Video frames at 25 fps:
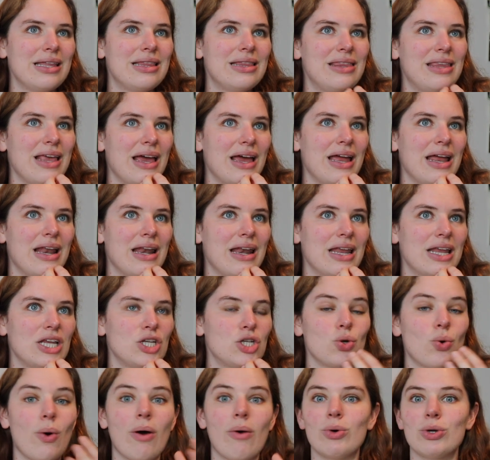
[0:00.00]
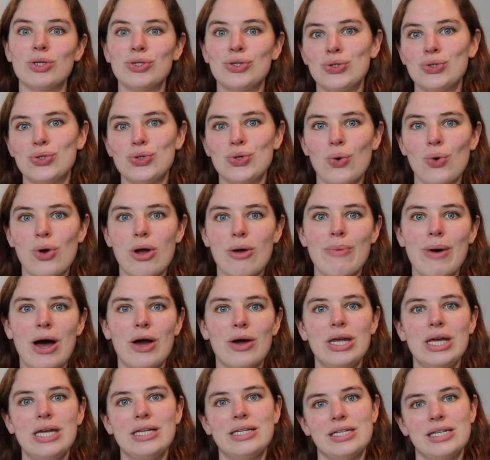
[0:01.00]
then do I want to talk
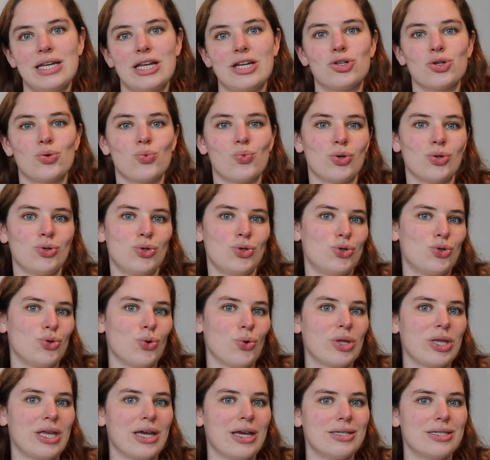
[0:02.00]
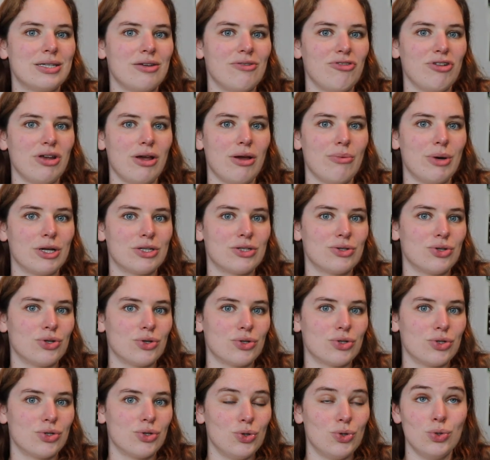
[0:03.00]
about it? And I don't want to talk negatively about
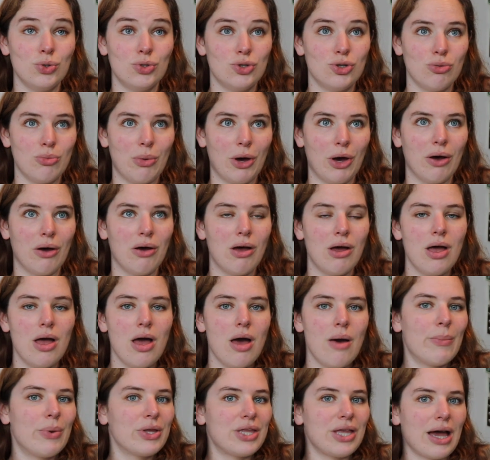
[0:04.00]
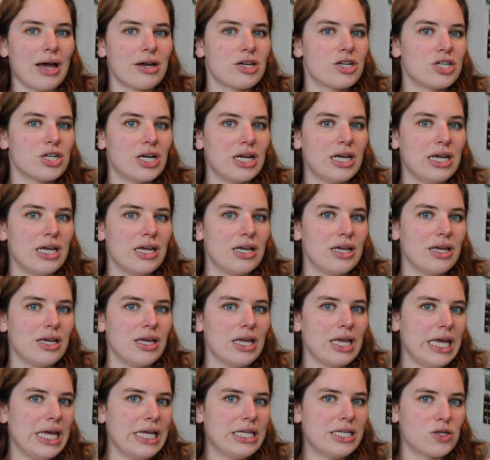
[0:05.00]
another YouTuber. But actually,
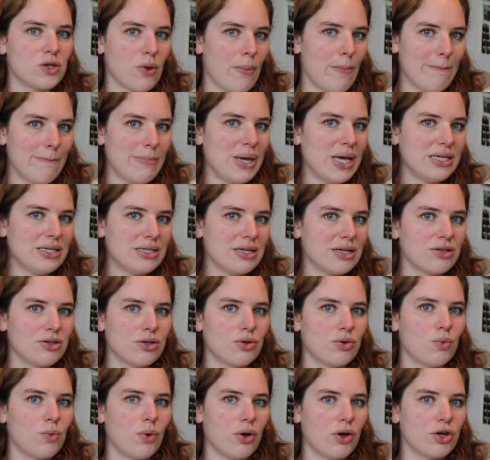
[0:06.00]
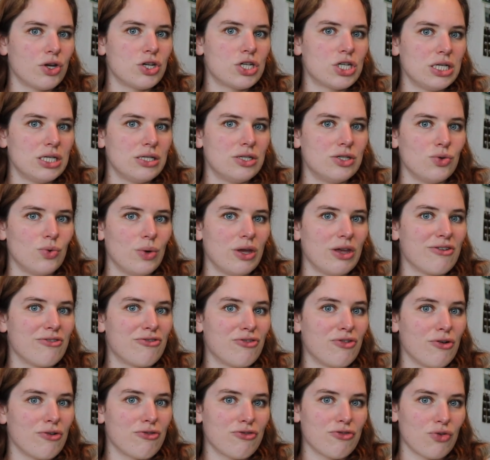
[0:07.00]
it's amazing the work she's doing
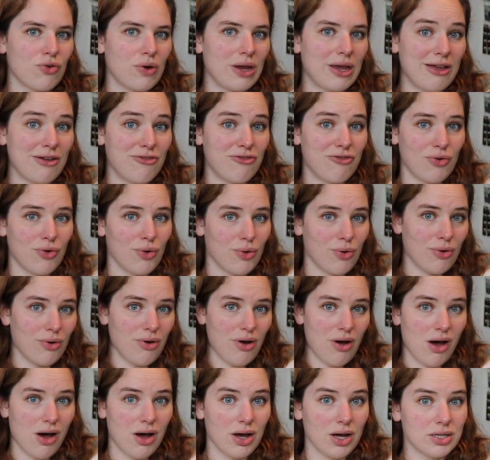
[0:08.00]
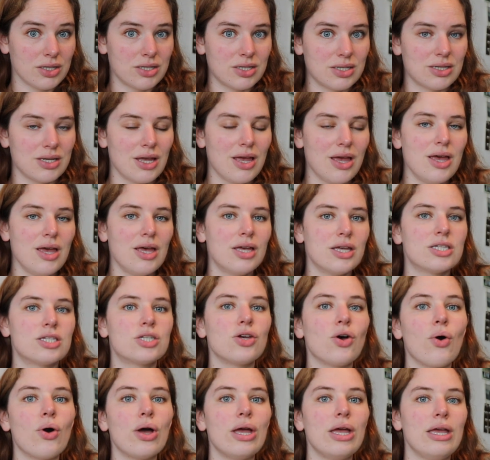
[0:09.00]
for free for us.
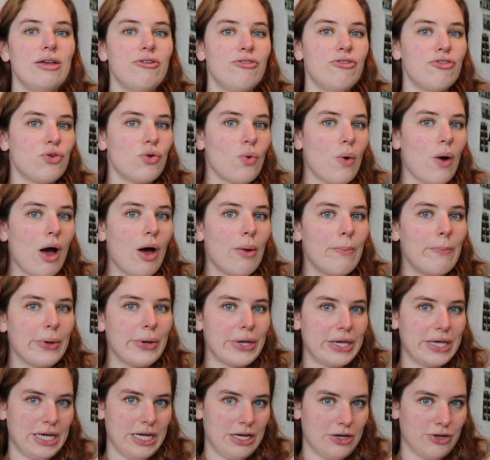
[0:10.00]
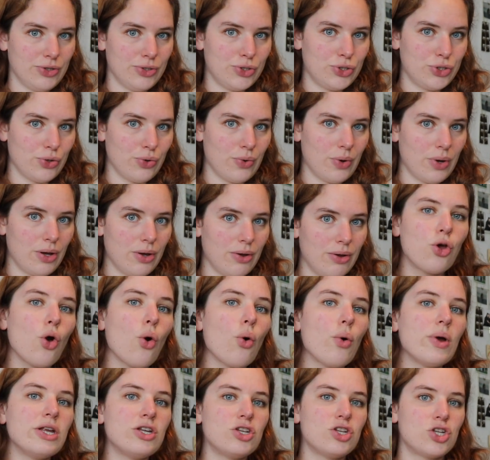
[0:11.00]
So if you are a beginner sewer,
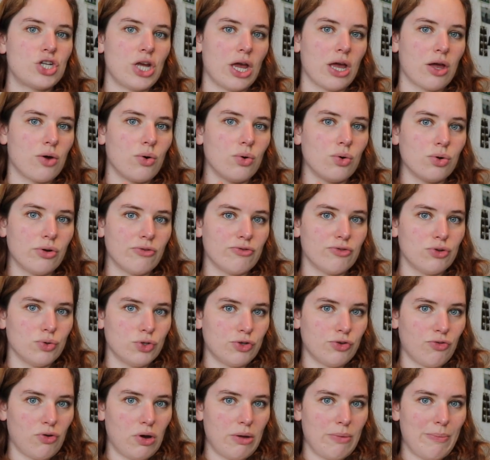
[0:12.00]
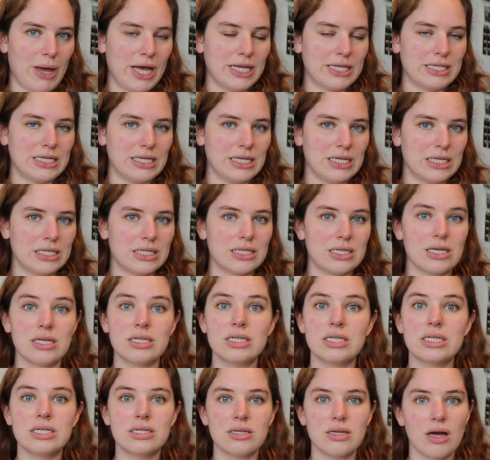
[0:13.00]
go and check all of those free patterns.
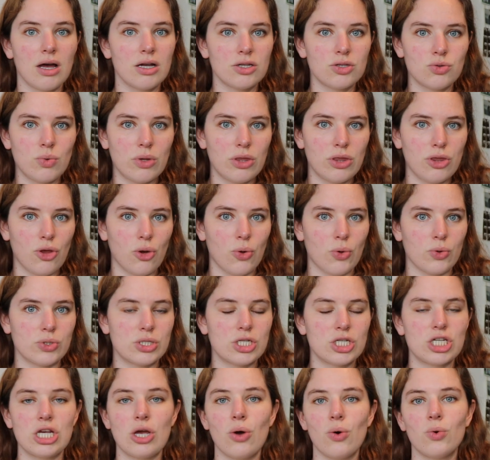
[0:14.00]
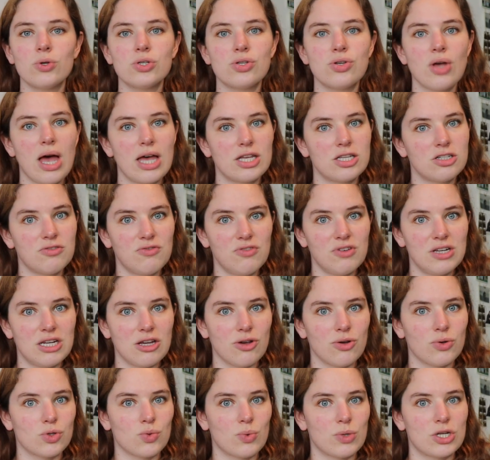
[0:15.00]
Start with those. She also has
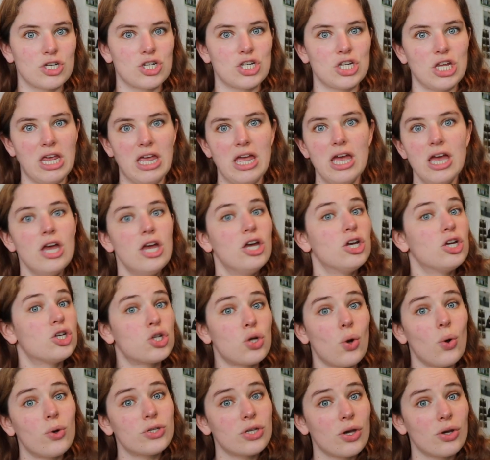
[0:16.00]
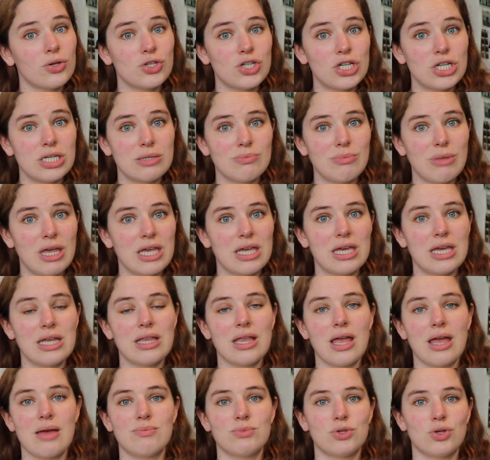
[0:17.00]
videos when she shows how she's making
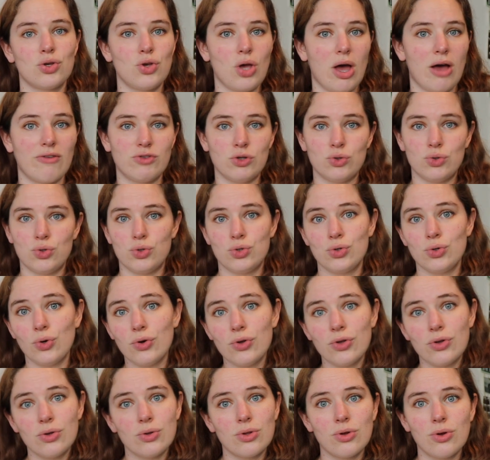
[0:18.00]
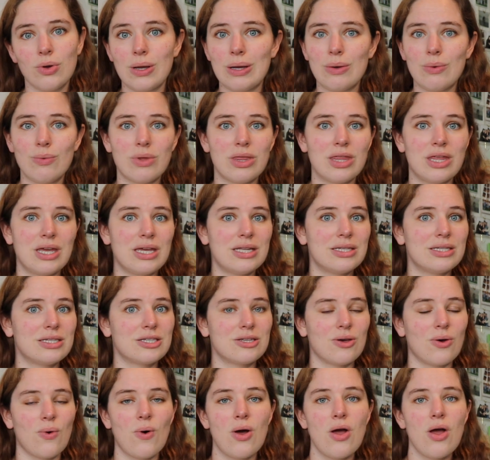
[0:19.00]
them, so you have the tutorial going with it.
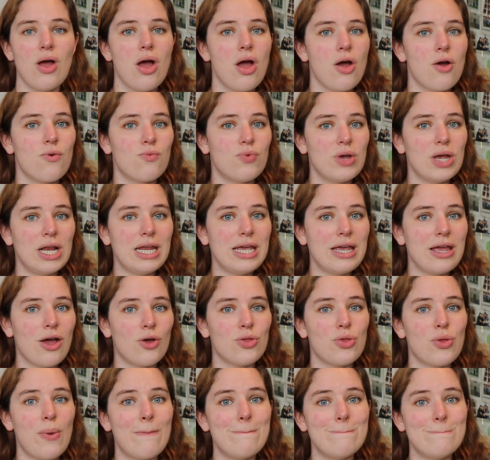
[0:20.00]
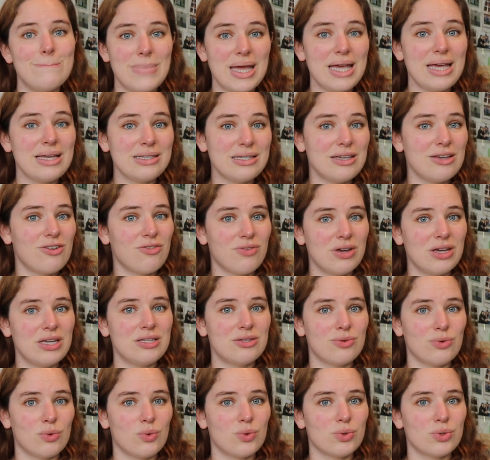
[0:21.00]
So really an amazing
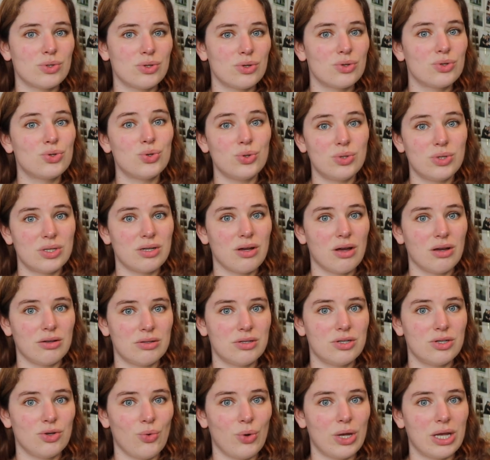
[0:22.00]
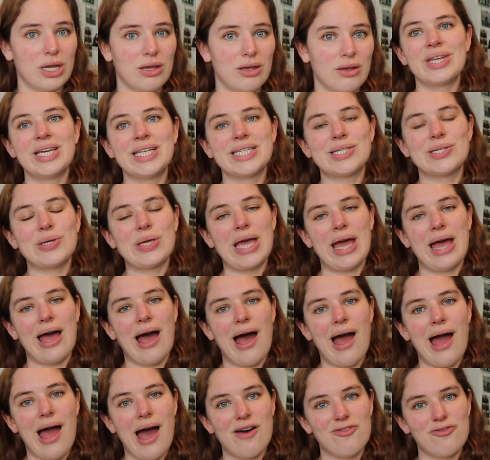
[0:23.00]
resource to start sewing. And so yeah,
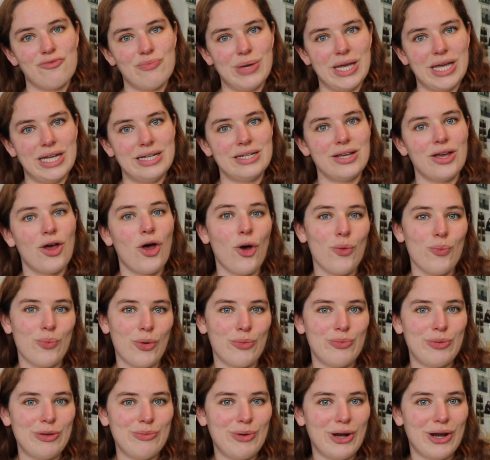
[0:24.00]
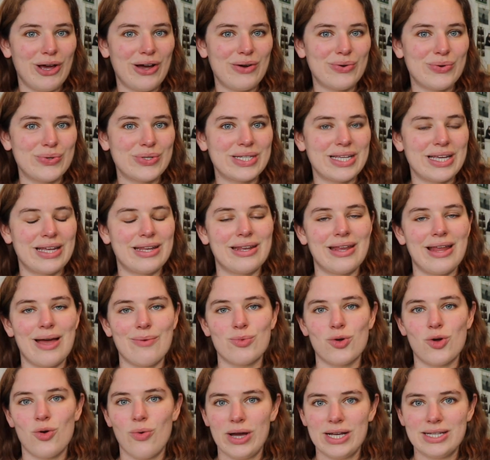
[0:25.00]
I have made her poppy blouse, and
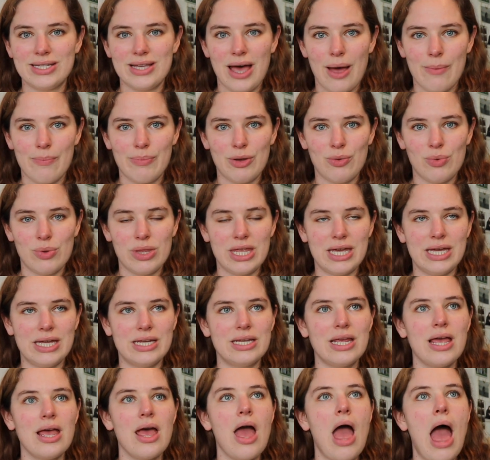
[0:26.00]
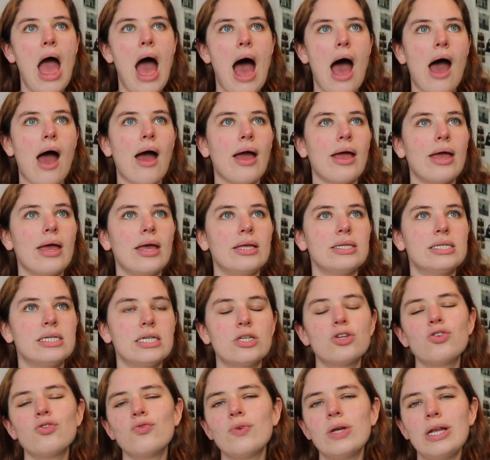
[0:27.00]
I'm quite happy with it. I
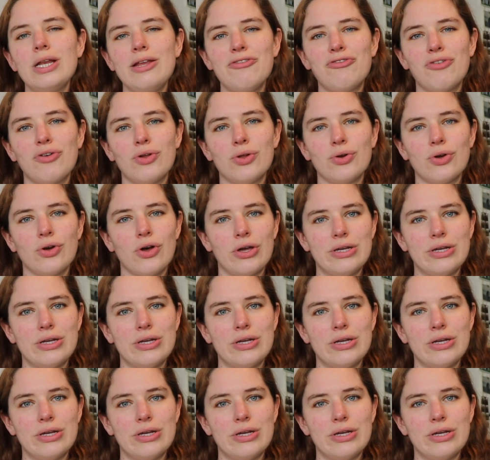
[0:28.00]
didn't really follow her